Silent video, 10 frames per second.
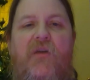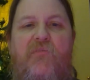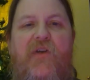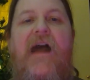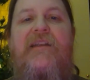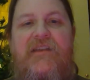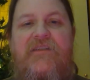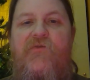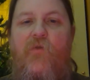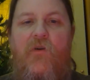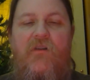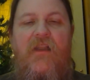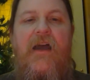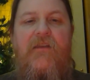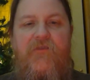practice for a
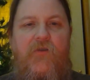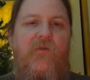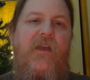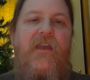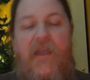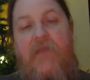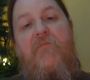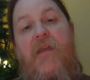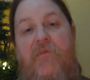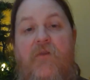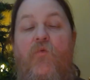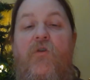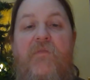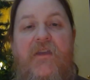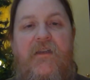lot of you. And maybe it will
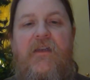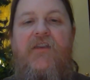be